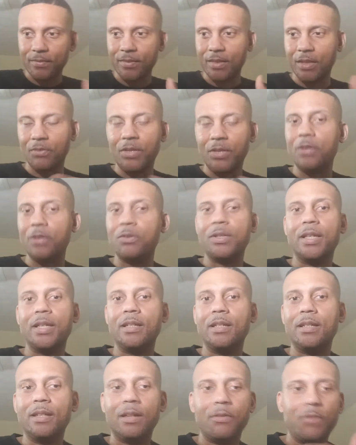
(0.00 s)
if they don't get
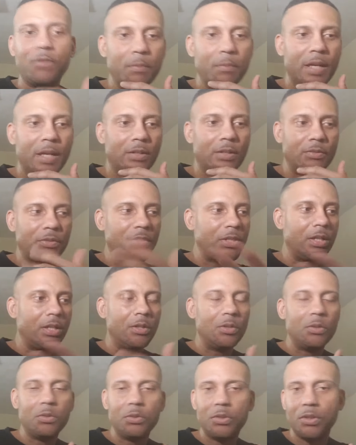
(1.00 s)
enough amount of
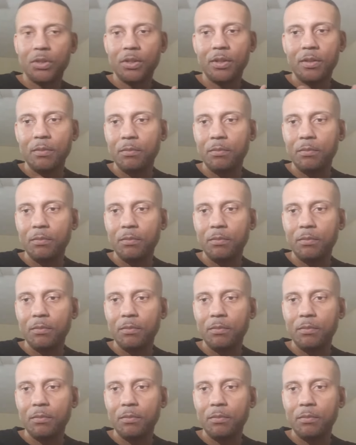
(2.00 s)
souls or